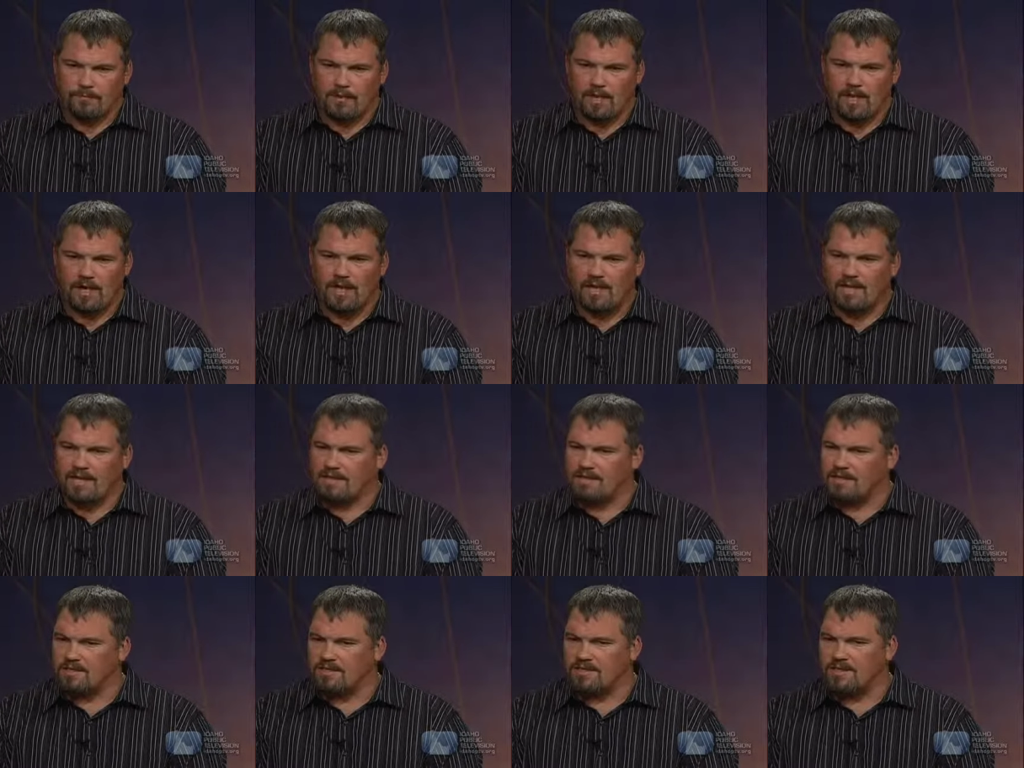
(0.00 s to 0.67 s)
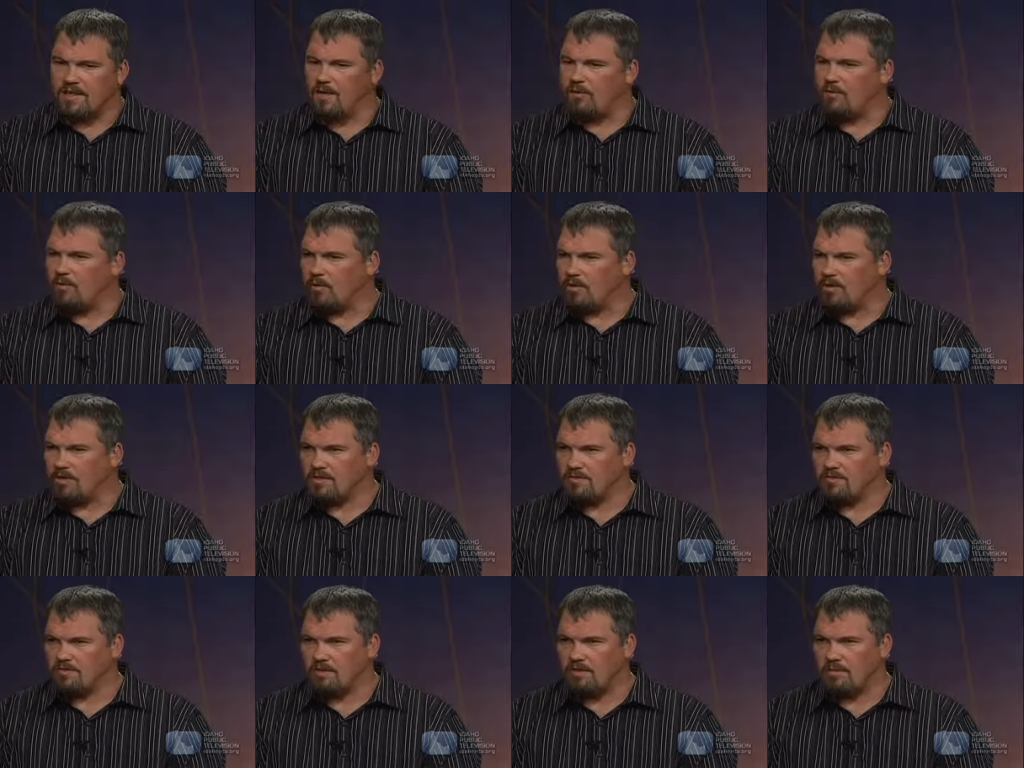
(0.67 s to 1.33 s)
and I get the same
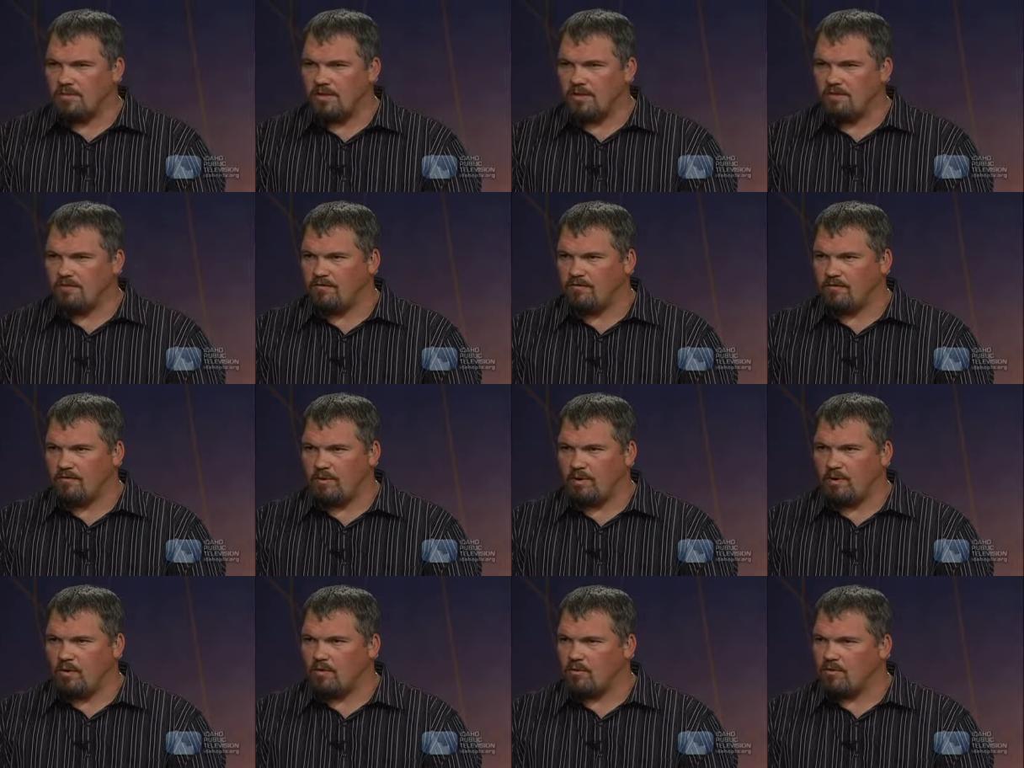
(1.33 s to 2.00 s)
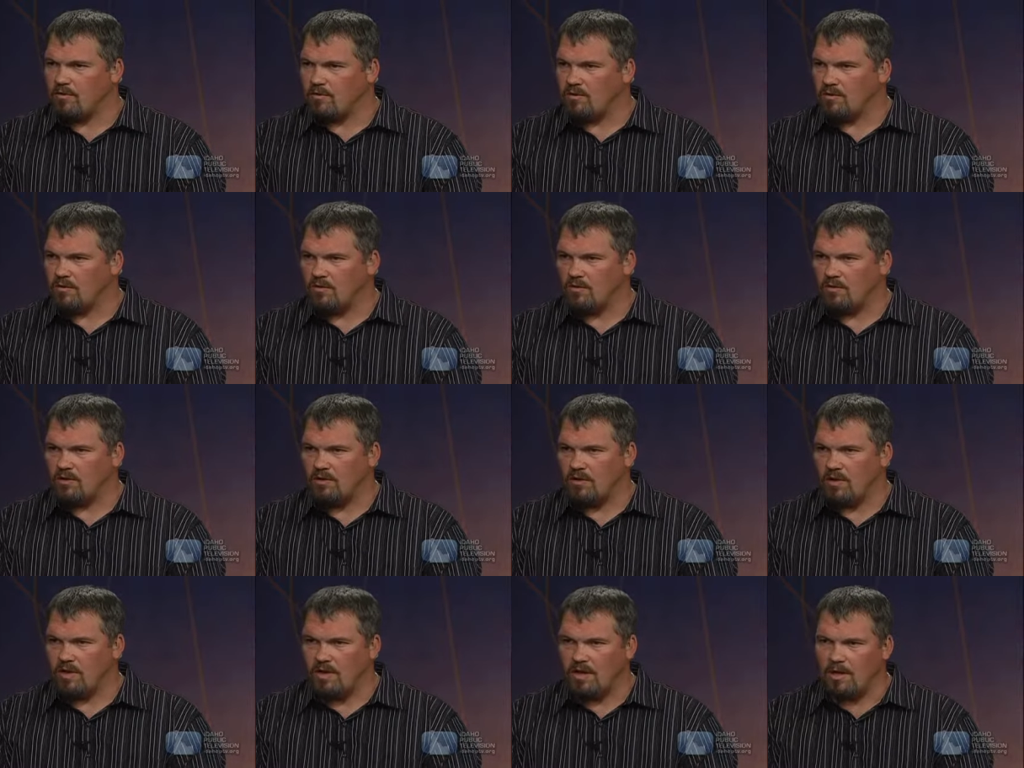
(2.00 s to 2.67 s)
looks from the from the older
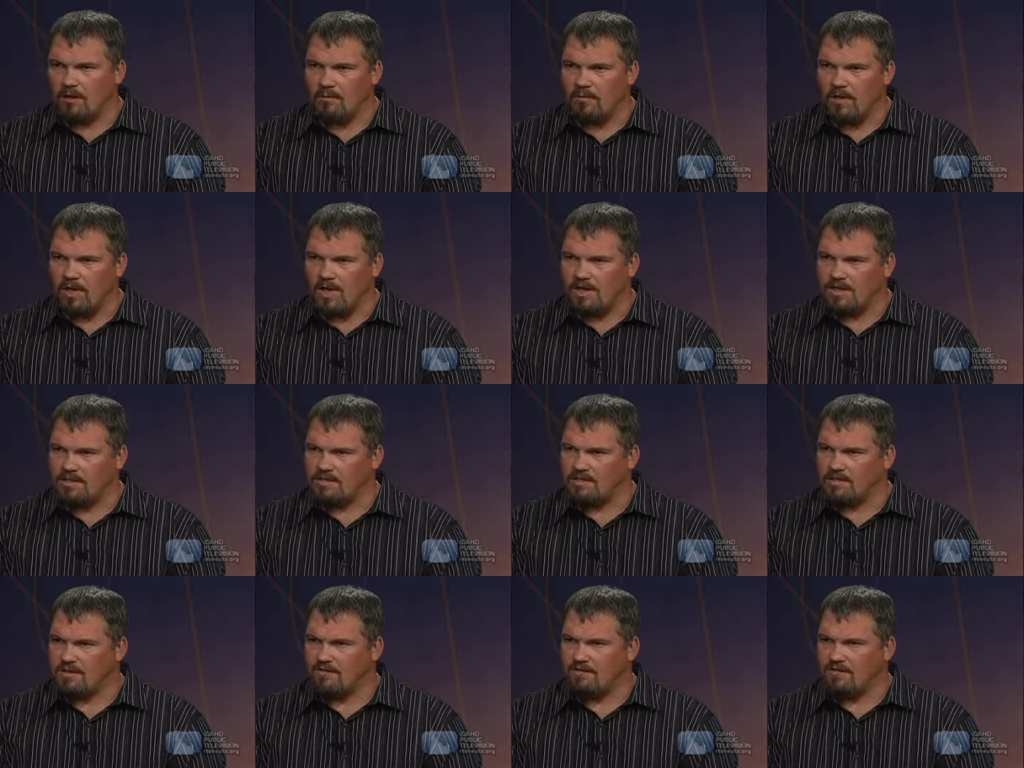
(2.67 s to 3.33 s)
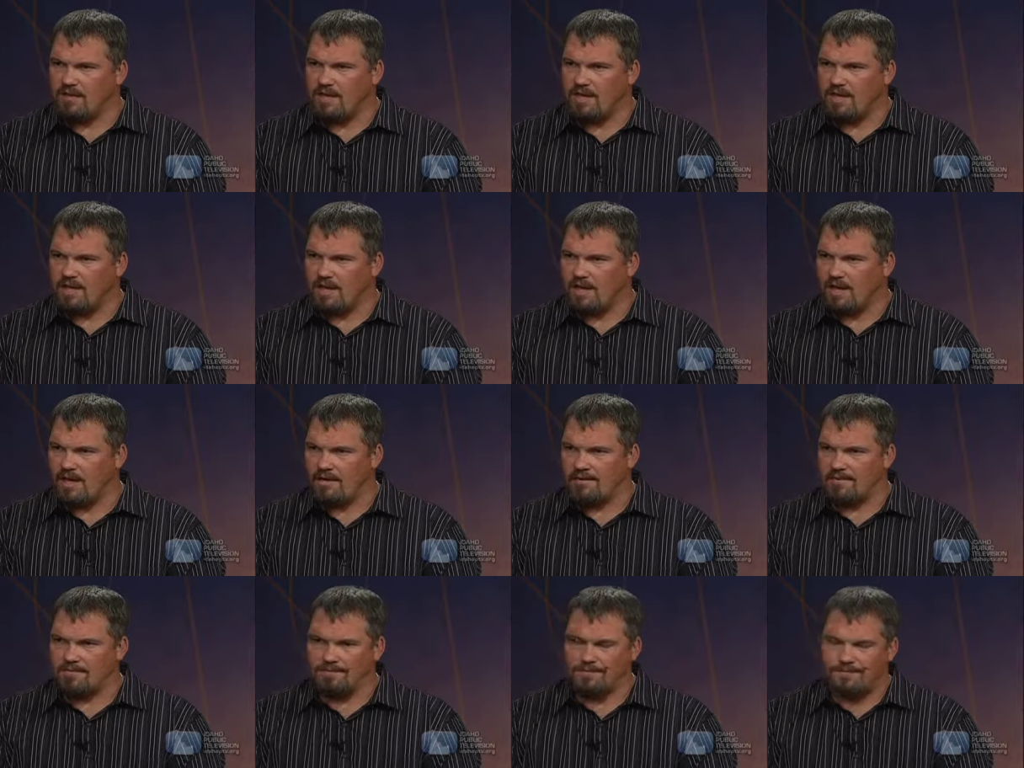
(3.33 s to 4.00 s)
alumni and stuff like
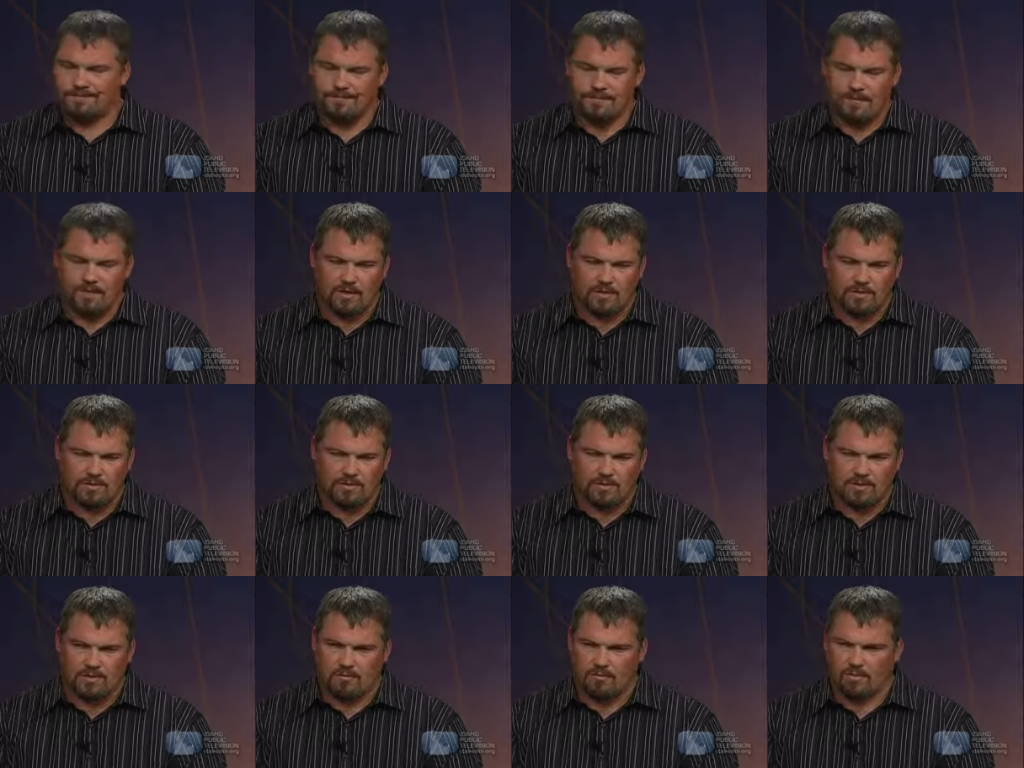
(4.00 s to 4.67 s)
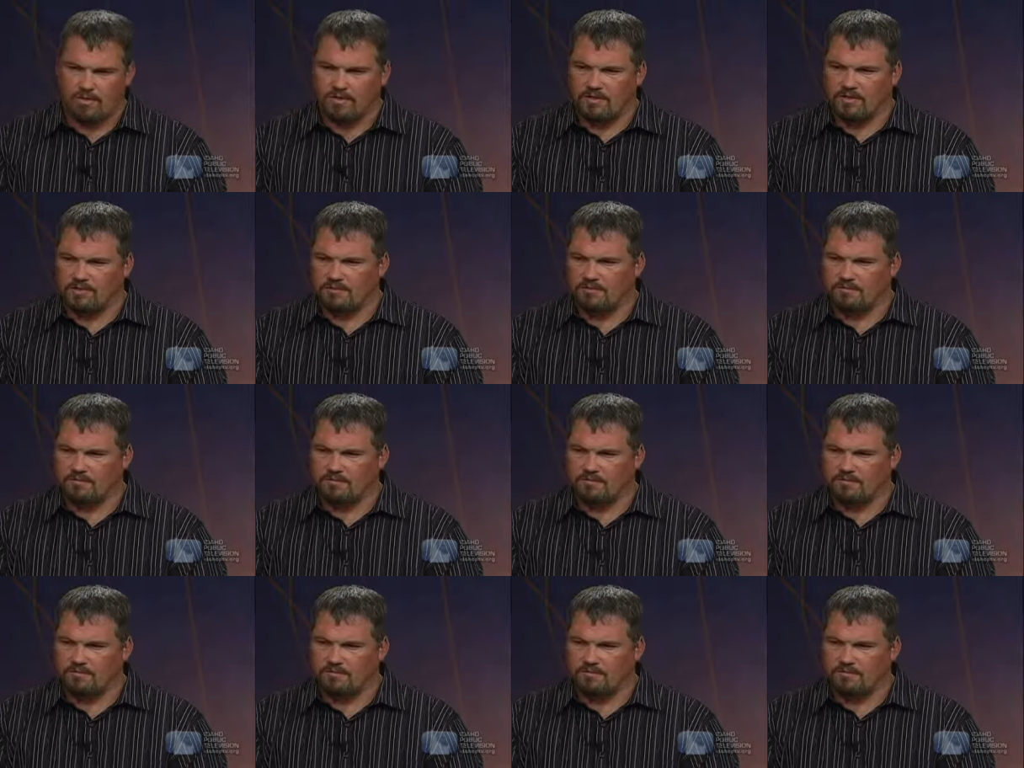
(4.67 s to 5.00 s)
that, and you know some of the